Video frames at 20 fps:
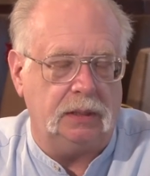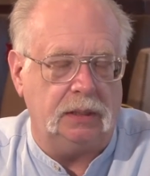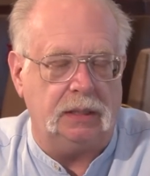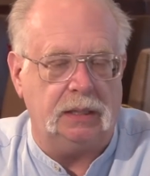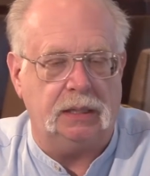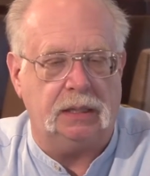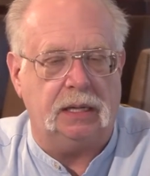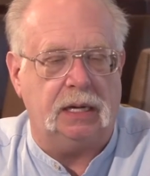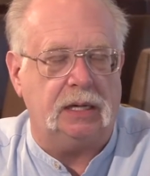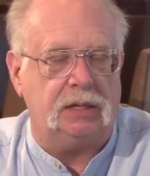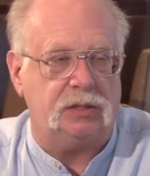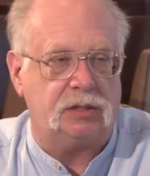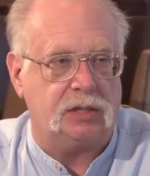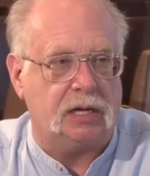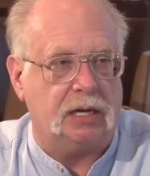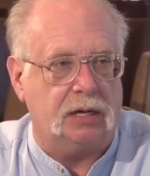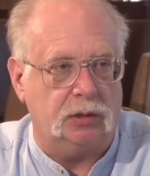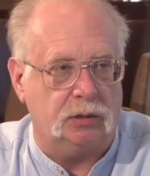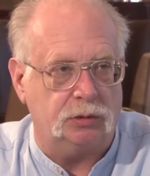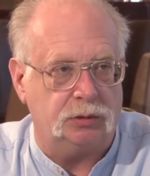in a
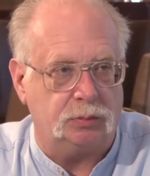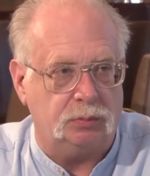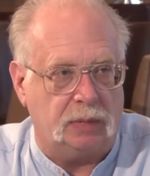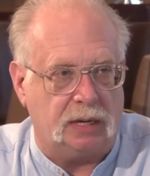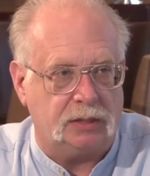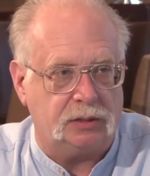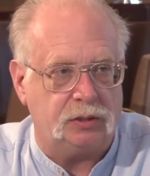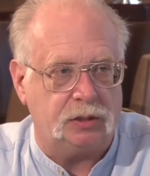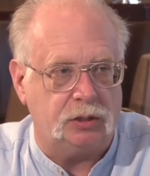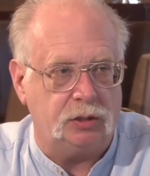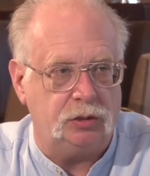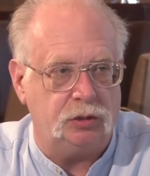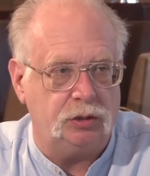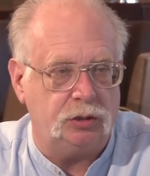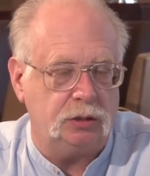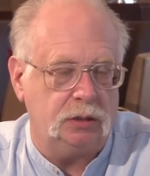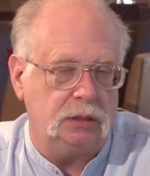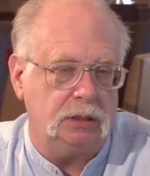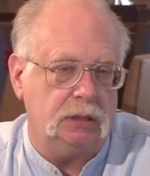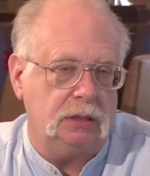sales message,
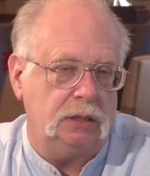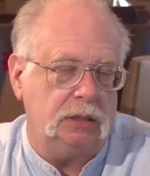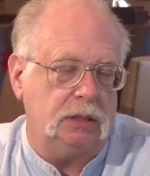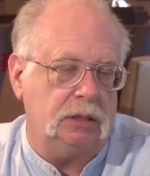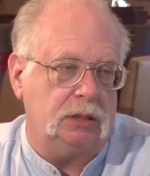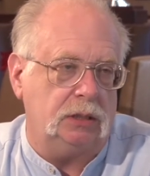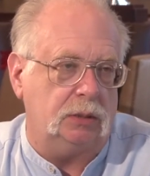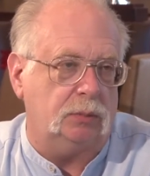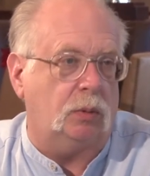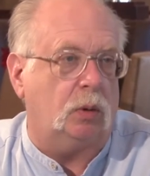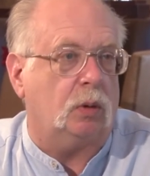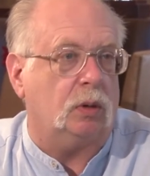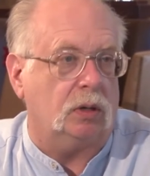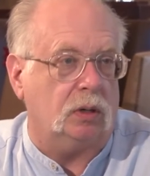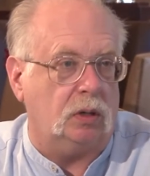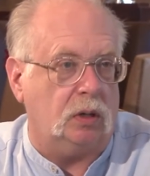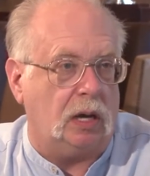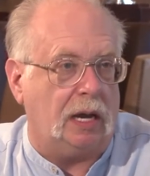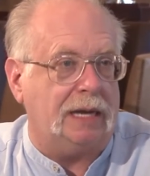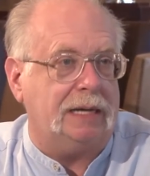the more
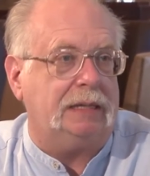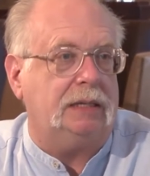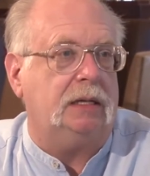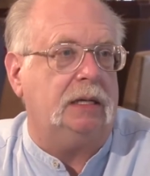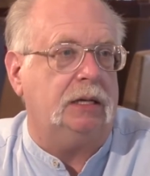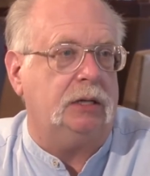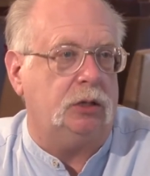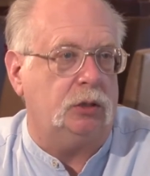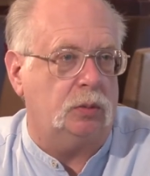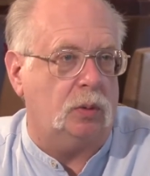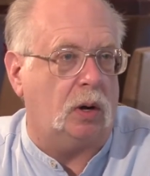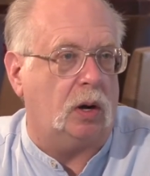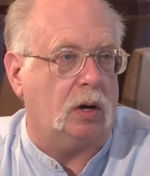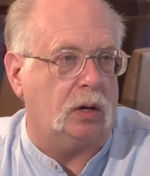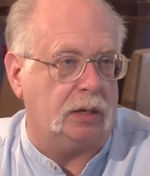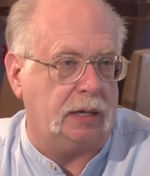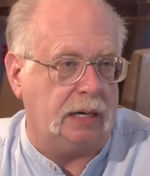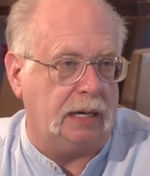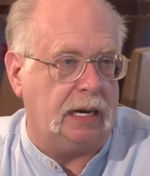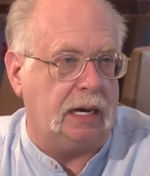likely you
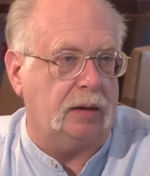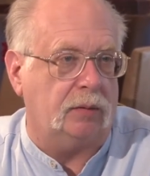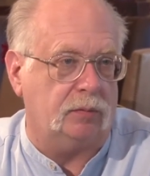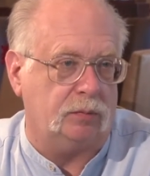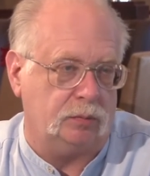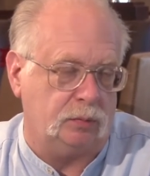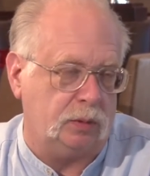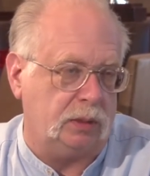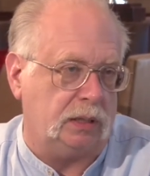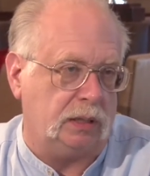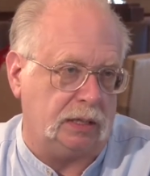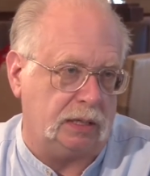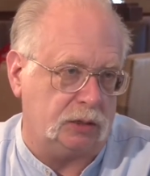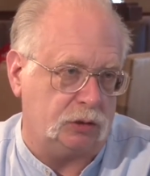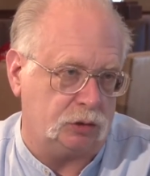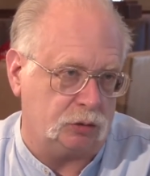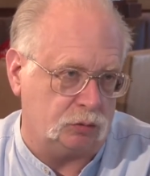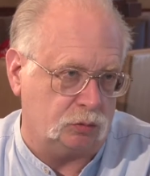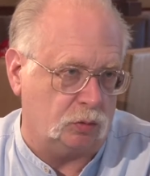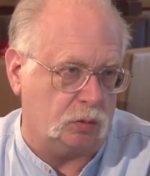are to have really
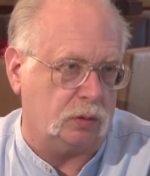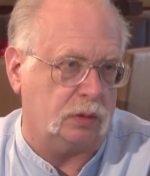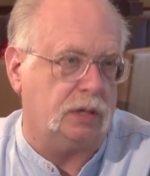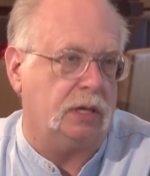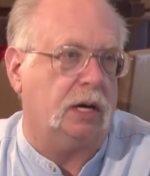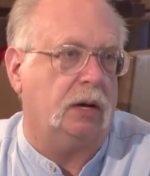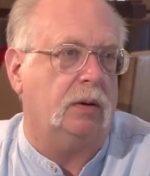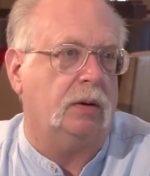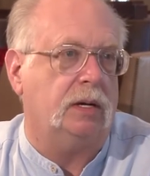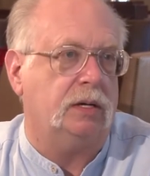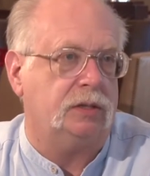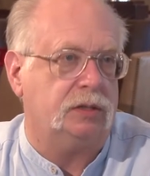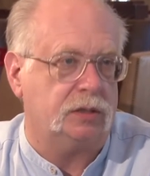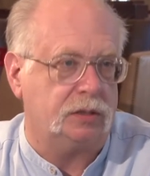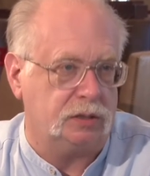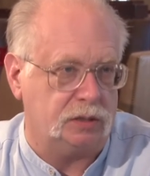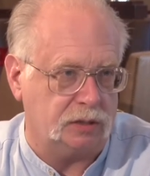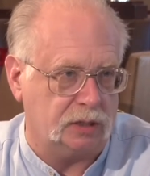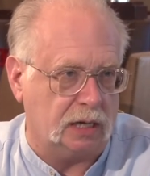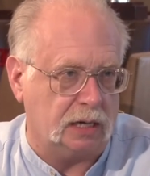extraordinary
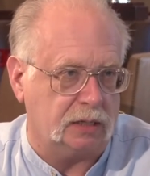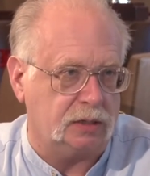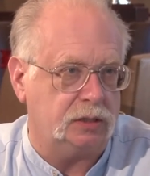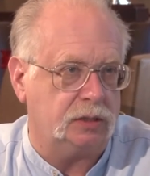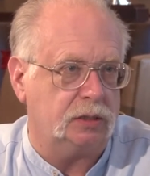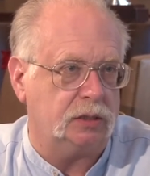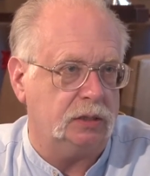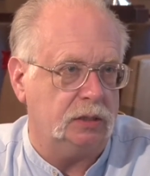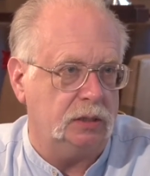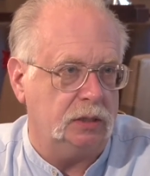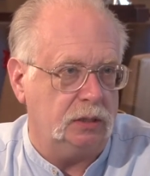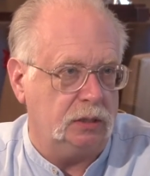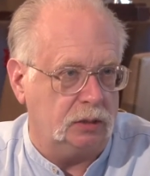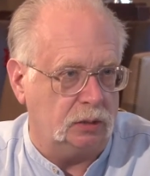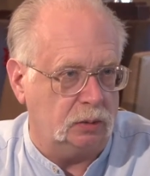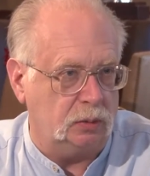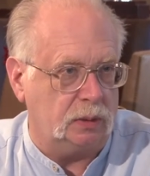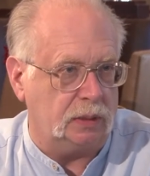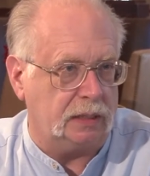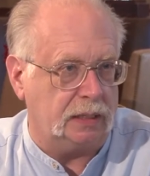success
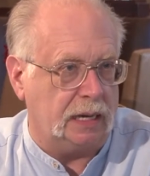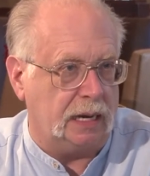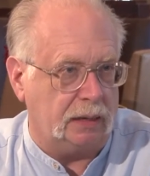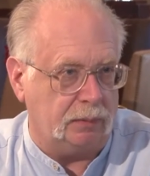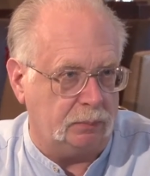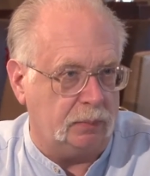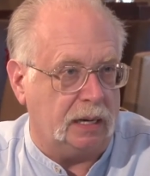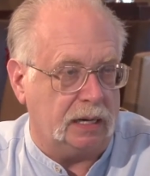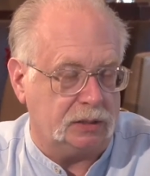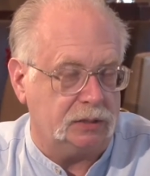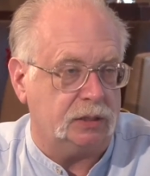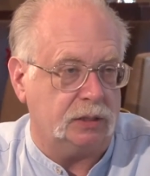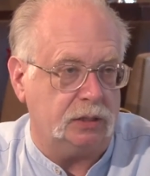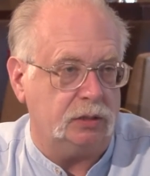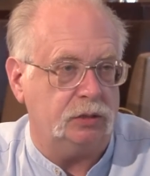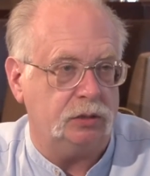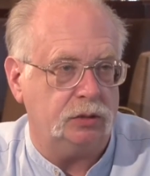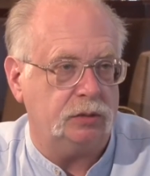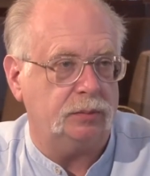with that message.